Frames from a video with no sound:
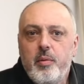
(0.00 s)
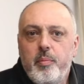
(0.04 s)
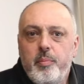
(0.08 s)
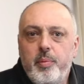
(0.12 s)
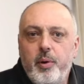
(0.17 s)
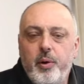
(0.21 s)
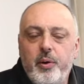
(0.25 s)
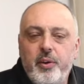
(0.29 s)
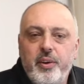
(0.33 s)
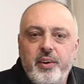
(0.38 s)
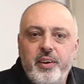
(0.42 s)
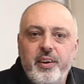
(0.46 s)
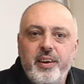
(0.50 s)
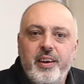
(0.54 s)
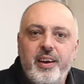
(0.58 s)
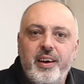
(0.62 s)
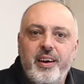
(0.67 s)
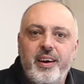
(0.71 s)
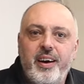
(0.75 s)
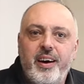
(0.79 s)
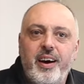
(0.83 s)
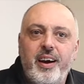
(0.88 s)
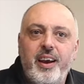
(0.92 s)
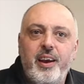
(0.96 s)
But
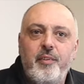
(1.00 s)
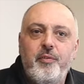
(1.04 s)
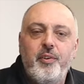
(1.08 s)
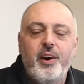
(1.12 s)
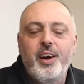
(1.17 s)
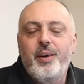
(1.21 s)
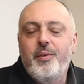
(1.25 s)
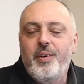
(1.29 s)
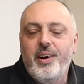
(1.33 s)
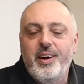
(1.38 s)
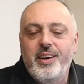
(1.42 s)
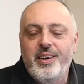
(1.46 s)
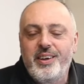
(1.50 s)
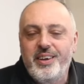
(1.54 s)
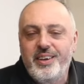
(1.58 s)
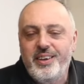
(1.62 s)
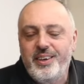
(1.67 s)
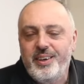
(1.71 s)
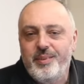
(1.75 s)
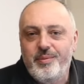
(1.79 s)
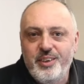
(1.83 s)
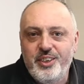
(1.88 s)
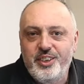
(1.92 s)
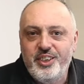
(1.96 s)
if I wanted
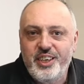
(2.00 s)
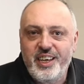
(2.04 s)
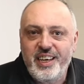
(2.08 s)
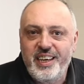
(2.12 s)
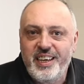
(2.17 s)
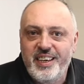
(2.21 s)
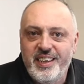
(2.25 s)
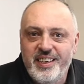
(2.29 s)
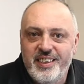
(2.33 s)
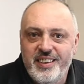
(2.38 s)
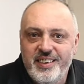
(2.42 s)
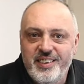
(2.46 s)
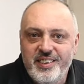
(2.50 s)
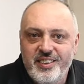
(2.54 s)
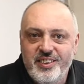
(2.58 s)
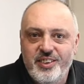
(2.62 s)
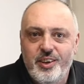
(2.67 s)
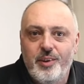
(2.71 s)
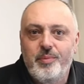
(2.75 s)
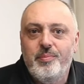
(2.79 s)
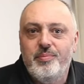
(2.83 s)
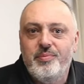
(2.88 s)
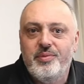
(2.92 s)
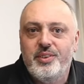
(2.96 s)
to machine
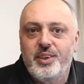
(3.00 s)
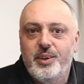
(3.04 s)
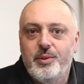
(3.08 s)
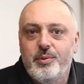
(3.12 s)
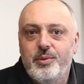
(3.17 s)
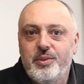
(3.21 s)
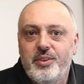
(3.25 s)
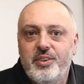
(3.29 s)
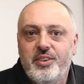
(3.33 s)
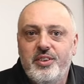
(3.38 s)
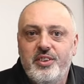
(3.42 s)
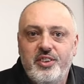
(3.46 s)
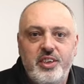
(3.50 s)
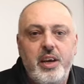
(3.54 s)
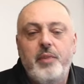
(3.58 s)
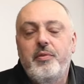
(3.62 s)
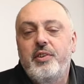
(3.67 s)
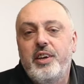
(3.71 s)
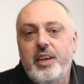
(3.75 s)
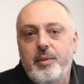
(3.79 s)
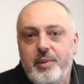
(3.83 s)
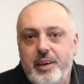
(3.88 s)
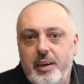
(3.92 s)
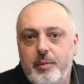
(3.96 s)
something that was
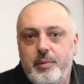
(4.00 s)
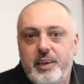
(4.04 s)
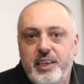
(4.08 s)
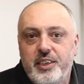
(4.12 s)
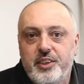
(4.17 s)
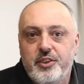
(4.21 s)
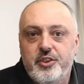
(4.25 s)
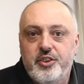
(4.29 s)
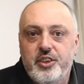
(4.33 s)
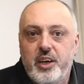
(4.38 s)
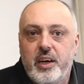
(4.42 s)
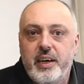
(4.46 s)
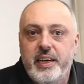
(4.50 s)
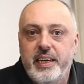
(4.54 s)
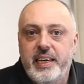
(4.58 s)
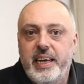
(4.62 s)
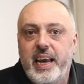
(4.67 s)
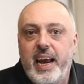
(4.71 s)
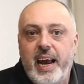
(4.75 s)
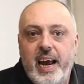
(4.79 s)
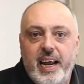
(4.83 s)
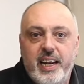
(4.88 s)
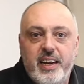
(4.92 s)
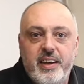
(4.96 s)
70 millimeters, I
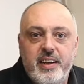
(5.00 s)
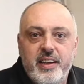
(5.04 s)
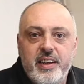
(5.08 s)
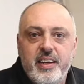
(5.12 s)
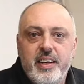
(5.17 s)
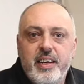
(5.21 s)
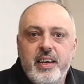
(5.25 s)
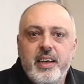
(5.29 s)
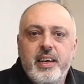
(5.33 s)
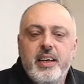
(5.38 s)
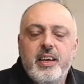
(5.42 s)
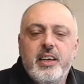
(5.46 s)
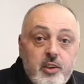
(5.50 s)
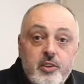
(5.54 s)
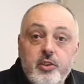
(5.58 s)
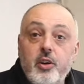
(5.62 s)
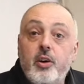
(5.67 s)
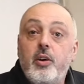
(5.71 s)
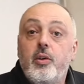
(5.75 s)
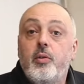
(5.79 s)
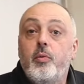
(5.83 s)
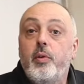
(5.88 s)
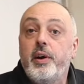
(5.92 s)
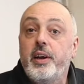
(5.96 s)
can't.
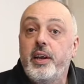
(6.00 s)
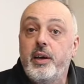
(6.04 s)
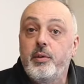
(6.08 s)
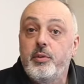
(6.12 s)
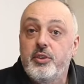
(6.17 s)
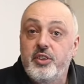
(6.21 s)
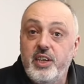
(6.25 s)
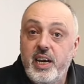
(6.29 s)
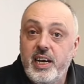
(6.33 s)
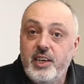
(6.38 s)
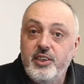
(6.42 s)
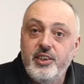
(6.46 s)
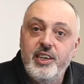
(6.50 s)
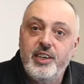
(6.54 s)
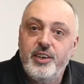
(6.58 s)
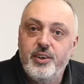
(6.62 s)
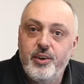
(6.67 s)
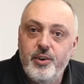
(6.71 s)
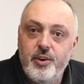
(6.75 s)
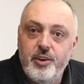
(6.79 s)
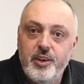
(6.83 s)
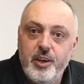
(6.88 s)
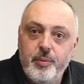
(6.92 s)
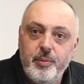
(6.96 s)
So when I was actually
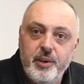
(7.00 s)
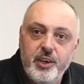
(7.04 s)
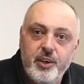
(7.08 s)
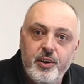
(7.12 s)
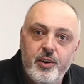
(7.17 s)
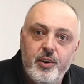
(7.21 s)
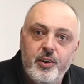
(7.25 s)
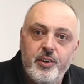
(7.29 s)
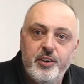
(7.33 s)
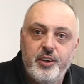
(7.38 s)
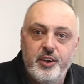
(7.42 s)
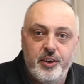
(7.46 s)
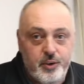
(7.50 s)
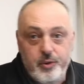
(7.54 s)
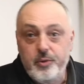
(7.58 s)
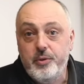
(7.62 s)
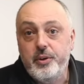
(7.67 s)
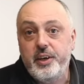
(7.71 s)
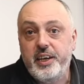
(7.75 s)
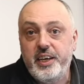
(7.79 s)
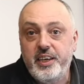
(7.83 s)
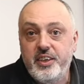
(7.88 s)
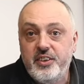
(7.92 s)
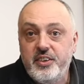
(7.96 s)
going to be going to
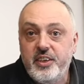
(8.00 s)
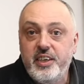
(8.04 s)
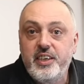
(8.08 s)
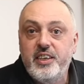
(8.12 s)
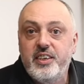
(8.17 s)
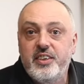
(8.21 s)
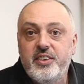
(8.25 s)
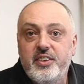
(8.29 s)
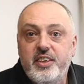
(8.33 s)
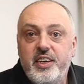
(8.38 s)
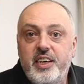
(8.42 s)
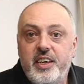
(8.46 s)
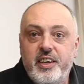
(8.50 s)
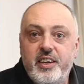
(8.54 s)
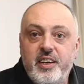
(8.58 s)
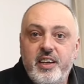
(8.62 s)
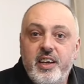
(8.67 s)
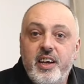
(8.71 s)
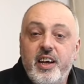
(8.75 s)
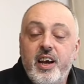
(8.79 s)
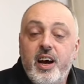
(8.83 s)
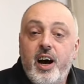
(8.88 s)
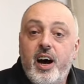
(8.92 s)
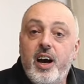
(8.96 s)
do this, I
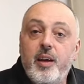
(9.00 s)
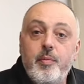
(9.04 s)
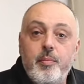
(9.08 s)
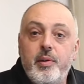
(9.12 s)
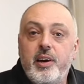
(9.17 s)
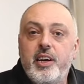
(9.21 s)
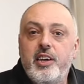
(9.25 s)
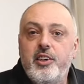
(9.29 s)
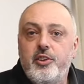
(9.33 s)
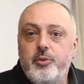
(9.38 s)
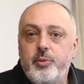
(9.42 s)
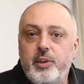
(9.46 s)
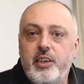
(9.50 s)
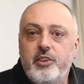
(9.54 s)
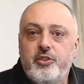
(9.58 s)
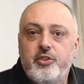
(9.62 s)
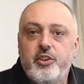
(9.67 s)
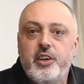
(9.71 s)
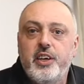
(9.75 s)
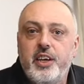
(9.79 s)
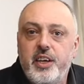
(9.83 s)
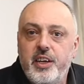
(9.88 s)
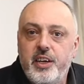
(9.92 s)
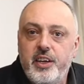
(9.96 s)
decided I might as well
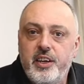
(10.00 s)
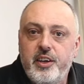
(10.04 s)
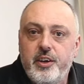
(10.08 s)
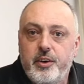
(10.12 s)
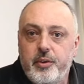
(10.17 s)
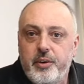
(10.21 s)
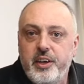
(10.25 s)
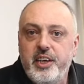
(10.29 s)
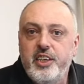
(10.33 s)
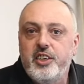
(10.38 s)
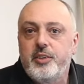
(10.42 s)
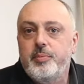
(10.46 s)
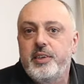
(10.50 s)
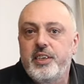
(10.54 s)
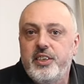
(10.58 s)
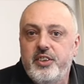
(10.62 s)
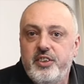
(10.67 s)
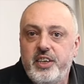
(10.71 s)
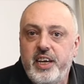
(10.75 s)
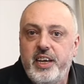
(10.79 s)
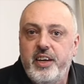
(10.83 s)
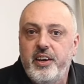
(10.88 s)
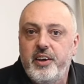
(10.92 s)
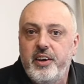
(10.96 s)
try and increase my
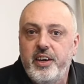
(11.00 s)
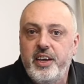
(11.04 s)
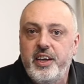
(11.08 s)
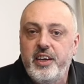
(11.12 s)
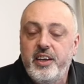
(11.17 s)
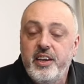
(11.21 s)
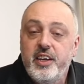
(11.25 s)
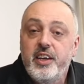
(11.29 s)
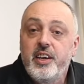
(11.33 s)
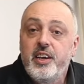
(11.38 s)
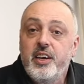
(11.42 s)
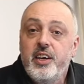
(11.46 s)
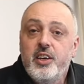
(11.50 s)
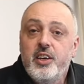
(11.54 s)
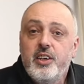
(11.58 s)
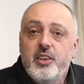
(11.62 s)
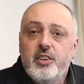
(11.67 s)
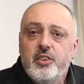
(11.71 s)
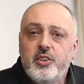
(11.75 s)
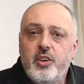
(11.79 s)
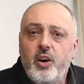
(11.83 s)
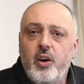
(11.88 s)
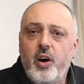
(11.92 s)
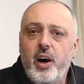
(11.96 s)
Z height.
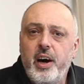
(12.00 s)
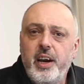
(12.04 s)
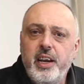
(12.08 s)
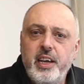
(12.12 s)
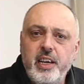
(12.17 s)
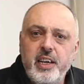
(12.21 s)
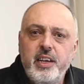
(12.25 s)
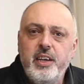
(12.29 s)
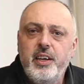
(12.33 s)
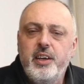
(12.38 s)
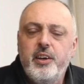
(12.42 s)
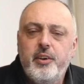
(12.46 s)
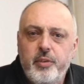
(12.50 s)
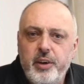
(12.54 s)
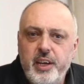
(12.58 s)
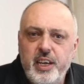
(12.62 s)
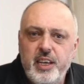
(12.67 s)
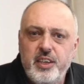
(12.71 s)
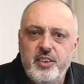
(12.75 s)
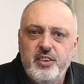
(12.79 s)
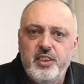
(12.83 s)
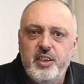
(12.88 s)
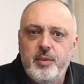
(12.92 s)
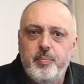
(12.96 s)
So I can
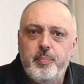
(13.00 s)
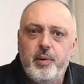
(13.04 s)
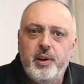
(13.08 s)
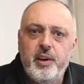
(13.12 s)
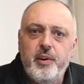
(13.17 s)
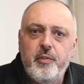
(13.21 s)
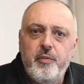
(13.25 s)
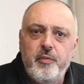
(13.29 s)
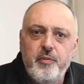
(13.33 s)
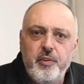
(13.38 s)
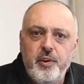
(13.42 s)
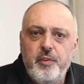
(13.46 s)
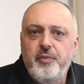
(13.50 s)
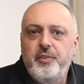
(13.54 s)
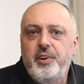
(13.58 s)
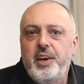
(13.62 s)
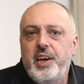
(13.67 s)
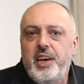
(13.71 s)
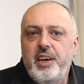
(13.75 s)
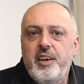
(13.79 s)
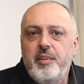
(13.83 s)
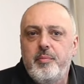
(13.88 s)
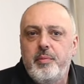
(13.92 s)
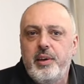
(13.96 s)
increase it by
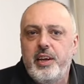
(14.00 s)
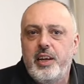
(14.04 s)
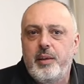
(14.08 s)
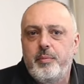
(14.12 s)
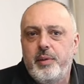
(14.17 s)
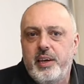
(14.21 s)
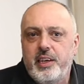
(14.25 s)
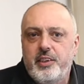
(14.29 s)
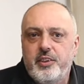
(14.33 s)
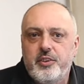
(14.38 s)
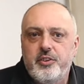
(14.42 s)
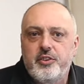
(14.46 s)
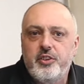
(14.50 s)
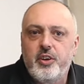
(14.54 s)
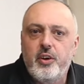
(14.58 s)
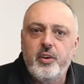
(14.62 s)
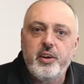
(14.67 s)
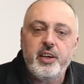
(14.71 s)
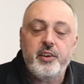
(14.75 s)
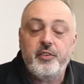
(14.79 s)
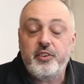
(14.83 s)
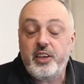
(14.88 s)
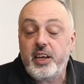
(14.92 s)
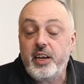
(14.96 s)
15 millimeters. So
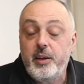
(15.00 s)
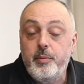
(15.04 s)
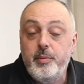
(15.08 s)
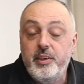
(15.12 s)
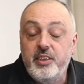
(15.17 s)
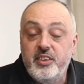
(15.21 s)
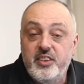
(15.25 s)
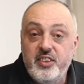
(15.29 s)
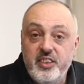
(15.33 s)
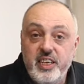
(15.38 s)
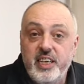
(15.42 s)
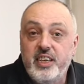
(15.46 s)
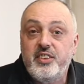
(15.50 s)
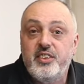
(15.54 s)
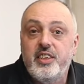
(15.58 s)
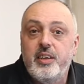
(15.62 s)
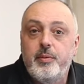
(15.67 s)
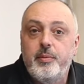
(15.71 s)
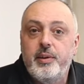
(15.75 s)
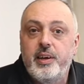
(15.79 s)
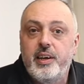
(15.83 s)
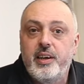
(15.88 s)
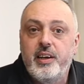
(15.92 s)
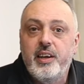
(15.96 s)
instead of being
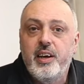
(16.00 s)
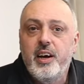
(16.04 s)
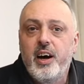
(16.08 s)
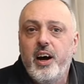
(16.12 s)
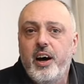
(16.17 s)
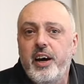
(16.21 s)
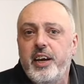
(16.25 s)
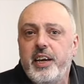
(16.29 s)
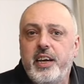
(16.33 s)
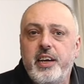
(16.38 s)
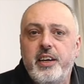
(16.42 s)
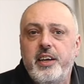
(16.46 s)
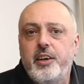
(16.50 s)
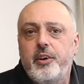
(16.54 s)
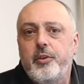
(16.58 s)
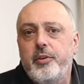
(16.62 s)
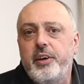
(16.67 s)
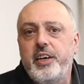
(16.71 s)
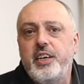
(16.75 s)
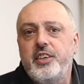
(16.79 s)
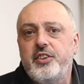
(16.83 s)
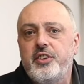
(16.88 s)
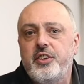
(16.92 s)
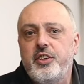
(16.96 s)
60 mil, I can
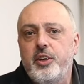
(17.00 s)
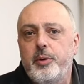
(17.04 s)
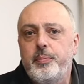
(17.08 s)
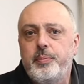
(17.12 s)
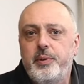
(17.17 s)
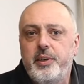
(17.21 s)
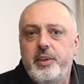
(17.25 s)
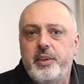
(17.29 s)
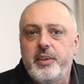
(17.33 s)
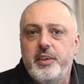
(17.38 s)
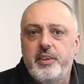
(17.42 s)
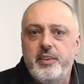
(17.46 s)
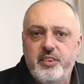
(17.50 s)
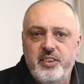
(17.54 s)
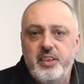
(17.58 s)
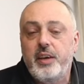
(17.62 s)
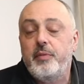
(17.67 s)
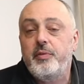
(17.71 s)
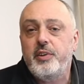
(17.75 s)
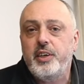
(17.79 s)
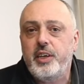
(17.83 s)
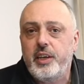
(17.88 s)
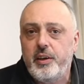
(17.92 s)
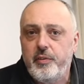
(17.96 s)
increase it up to
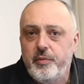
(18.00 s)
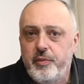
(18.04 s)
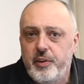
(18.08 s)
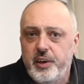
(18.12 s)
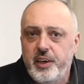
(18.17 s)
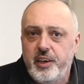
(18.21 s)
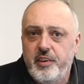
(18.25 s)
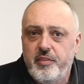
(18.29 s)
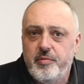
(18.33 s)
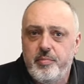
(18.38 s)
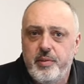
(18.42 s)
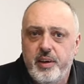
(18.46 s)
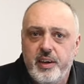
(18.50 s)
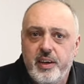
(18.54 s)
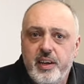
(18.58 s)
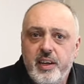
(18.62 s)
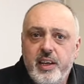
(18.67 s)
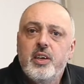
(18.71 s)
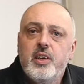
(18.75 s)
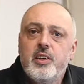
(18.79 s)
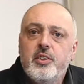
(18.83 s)
75 mil.